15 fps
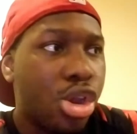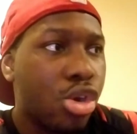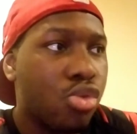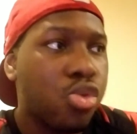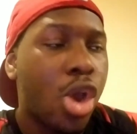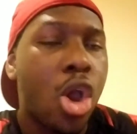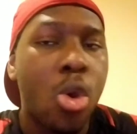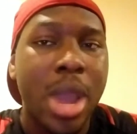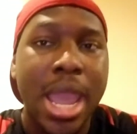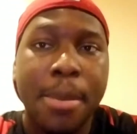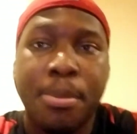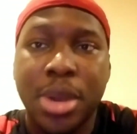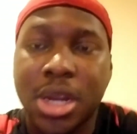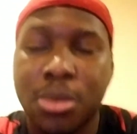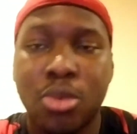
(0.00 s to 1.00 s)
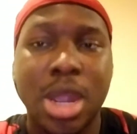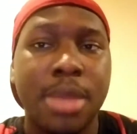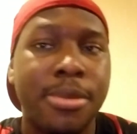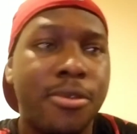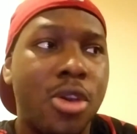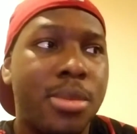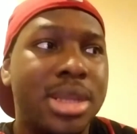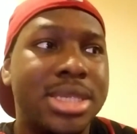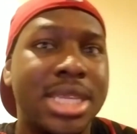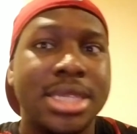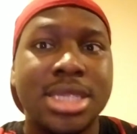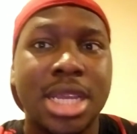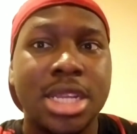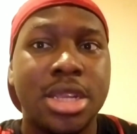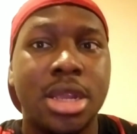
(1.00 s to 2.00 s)
grow and put up great performances at
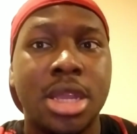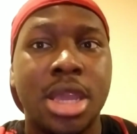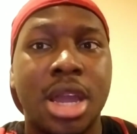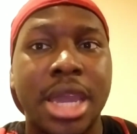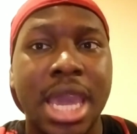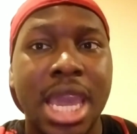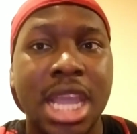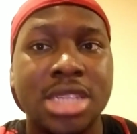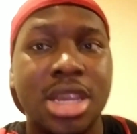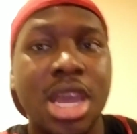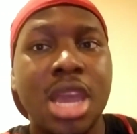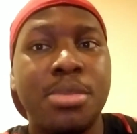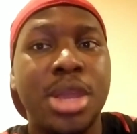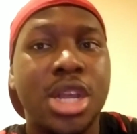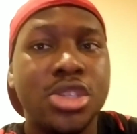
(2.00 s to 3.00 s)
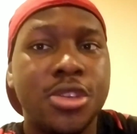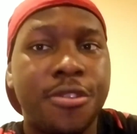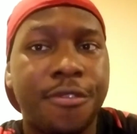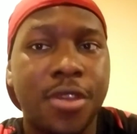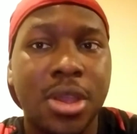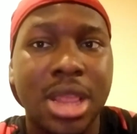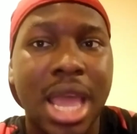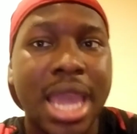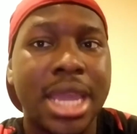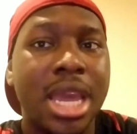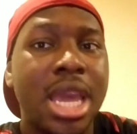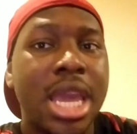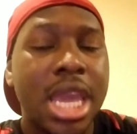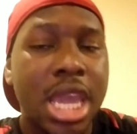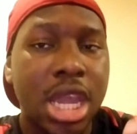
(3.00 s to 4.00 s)
such a young age, because you feel like
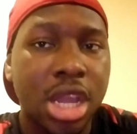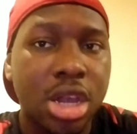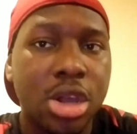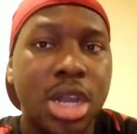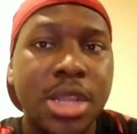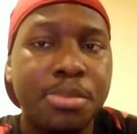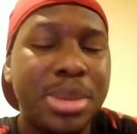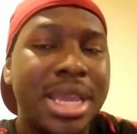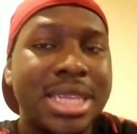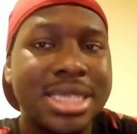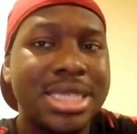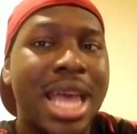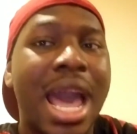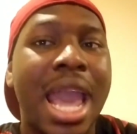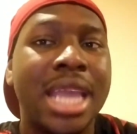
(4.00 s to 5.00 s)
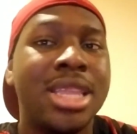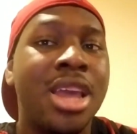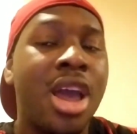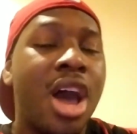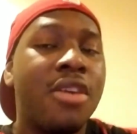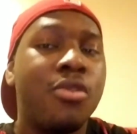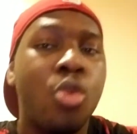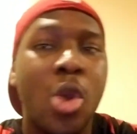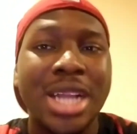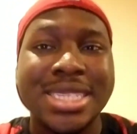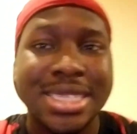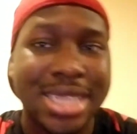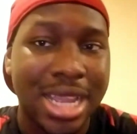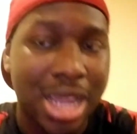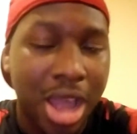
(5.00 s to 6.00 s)
it could be a sign of
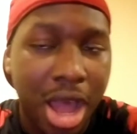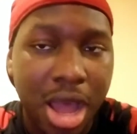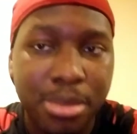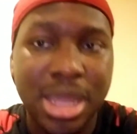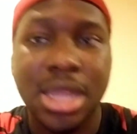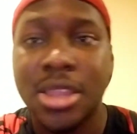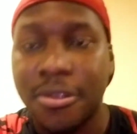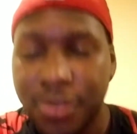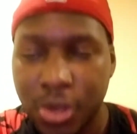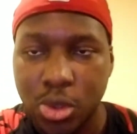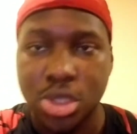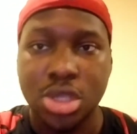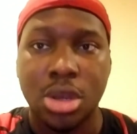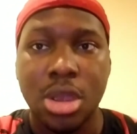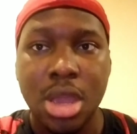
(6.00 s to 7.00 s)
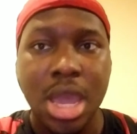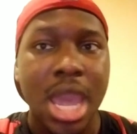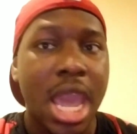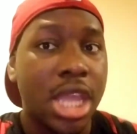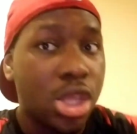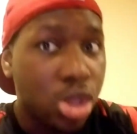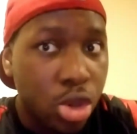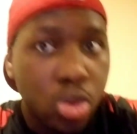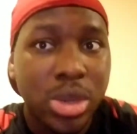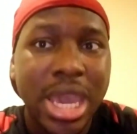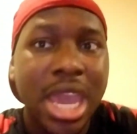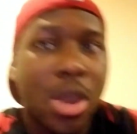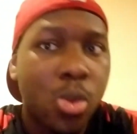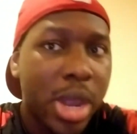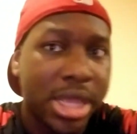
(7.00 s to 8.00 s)
what's to come in the future, and you
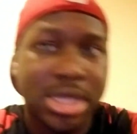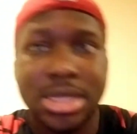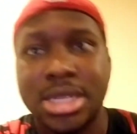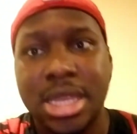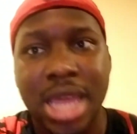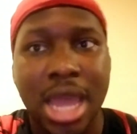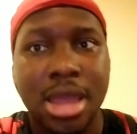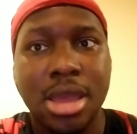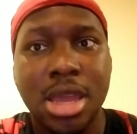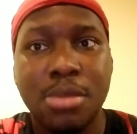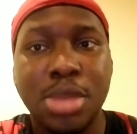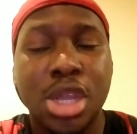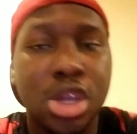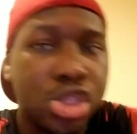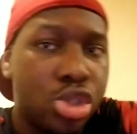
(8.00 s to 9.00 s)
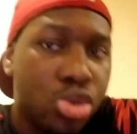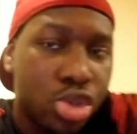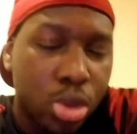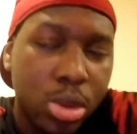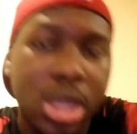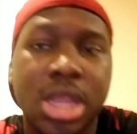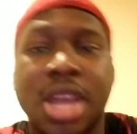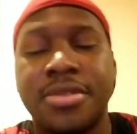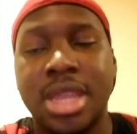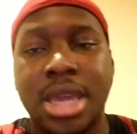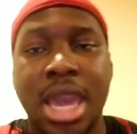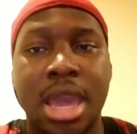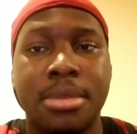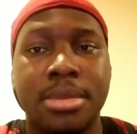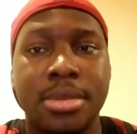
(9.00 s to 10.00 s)
can't wait to see that, because you truly love the
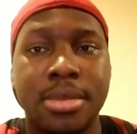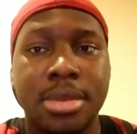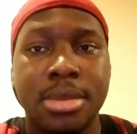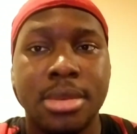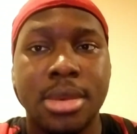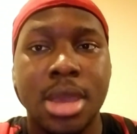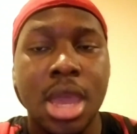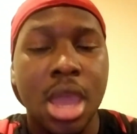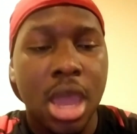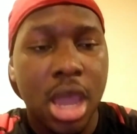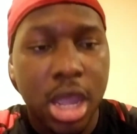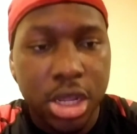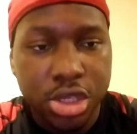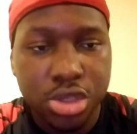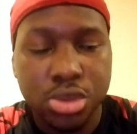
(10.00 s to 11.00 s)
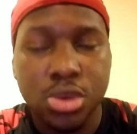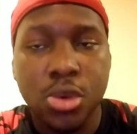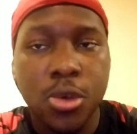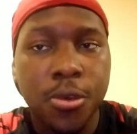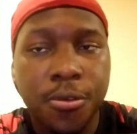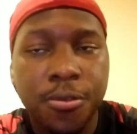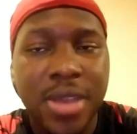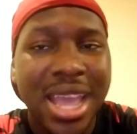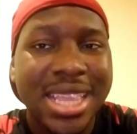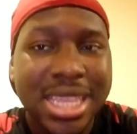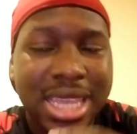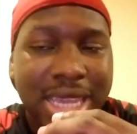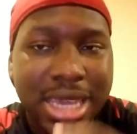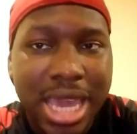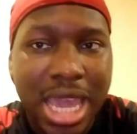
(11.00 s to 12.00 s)
game. A true fan of
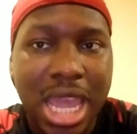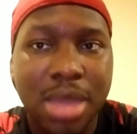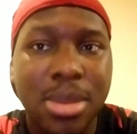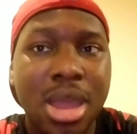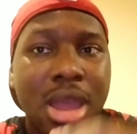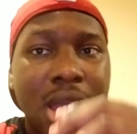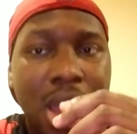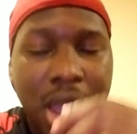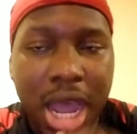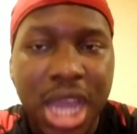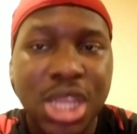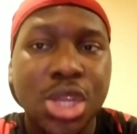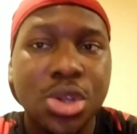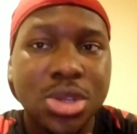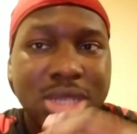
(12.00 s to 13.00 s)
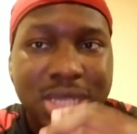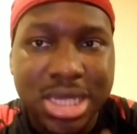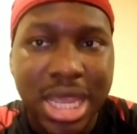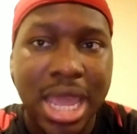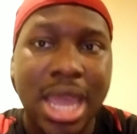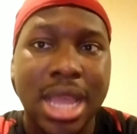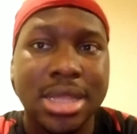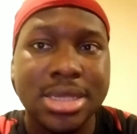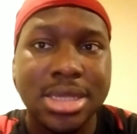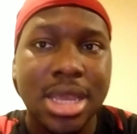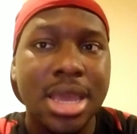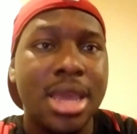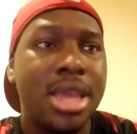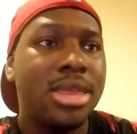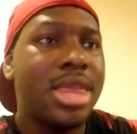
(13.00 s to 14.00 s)
the game understands
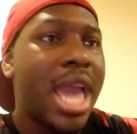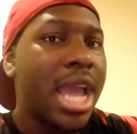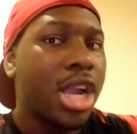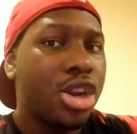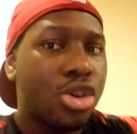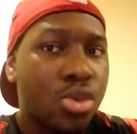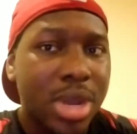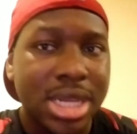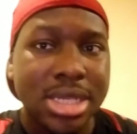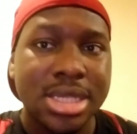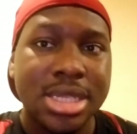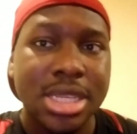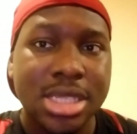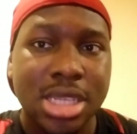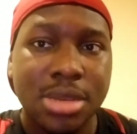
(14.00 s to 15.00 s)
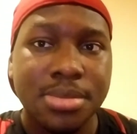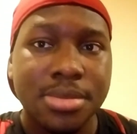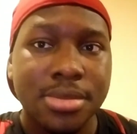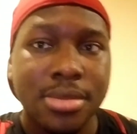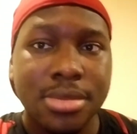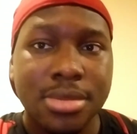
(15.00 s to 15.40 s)
that criticism